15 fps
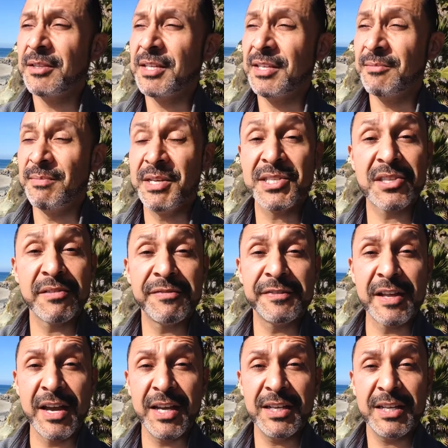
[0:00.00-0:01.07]
They miss the
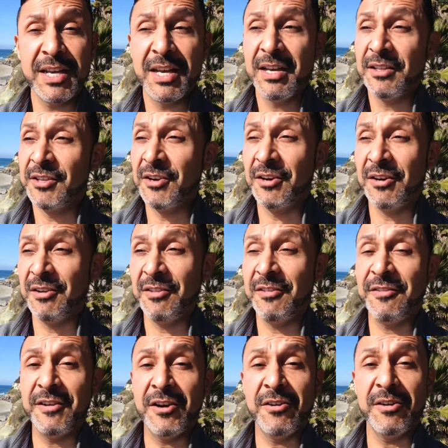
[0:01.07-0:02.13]
flight.
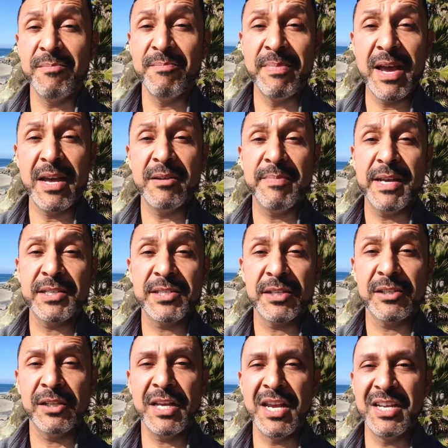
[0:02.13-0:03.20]
They're in bed,
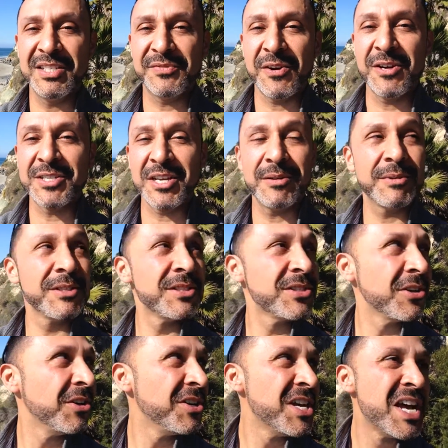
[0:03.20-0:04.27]
basically, as far as I'm
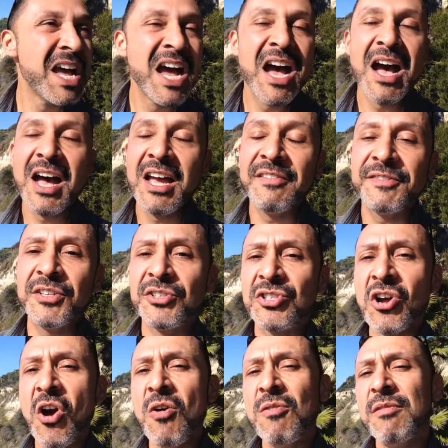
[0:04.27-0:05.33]
concerned. If you
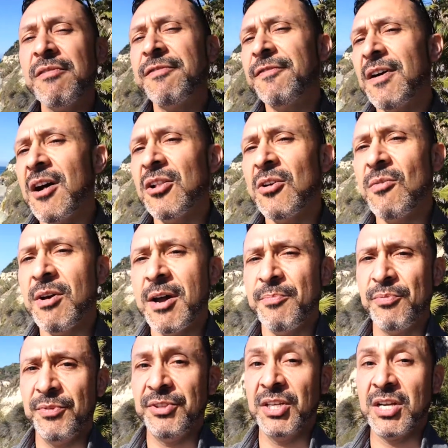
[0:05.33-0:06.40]
don't follow
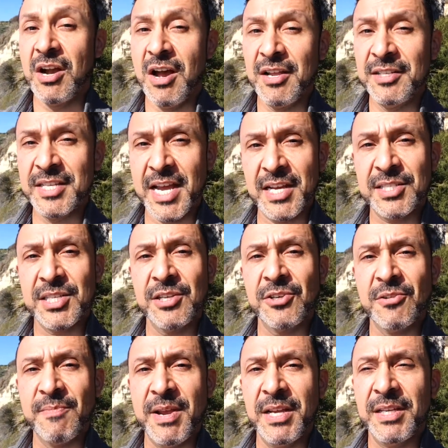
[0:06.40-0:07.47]
up with the contacts that
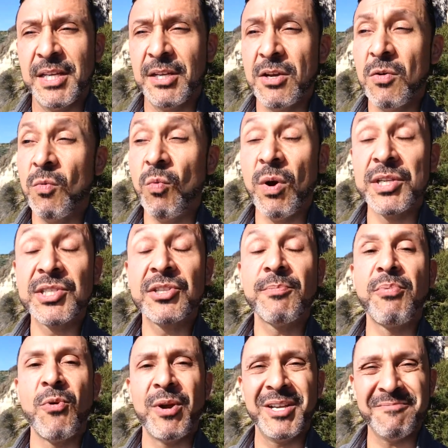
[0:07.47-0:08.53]
you're making, what's the
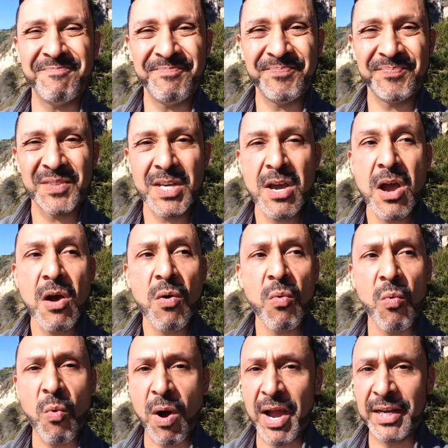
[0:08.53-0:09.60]
point?
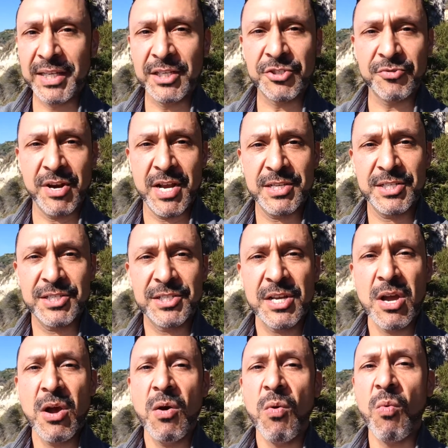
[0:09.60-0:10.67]
Why get dressed?
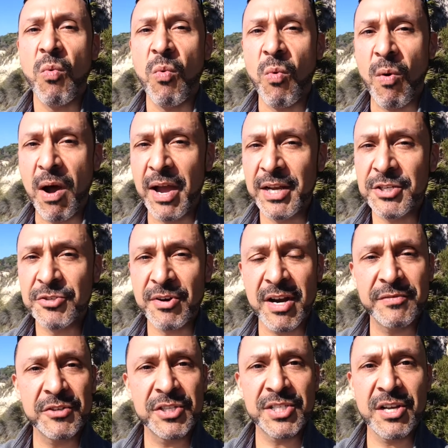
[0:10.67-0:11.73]
Why
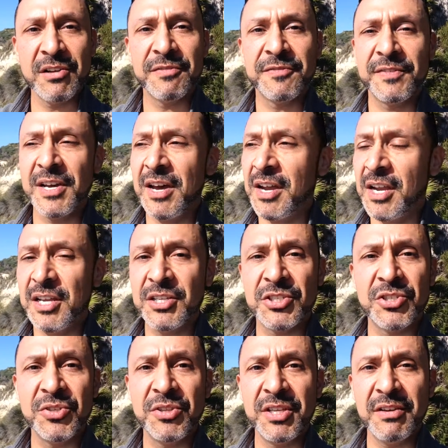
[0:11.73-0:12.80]
drive yourself
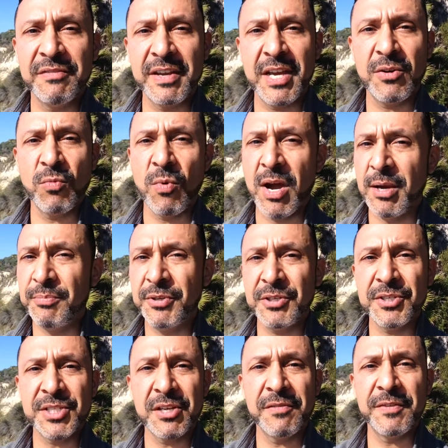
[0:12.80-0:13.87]
to the event? Why put
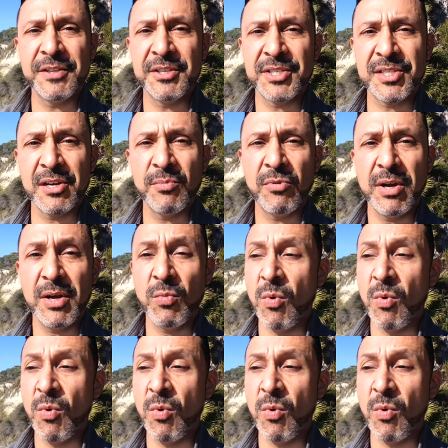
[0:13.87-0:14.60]
yourself on the subway?